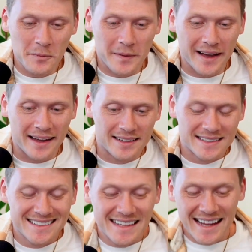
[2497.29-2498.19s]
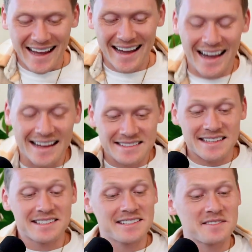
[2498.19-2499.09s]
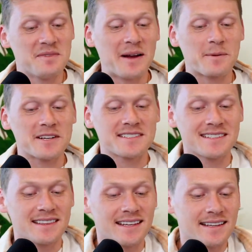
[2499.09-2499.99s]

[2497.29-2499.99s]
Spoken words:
but it's just my personal thing.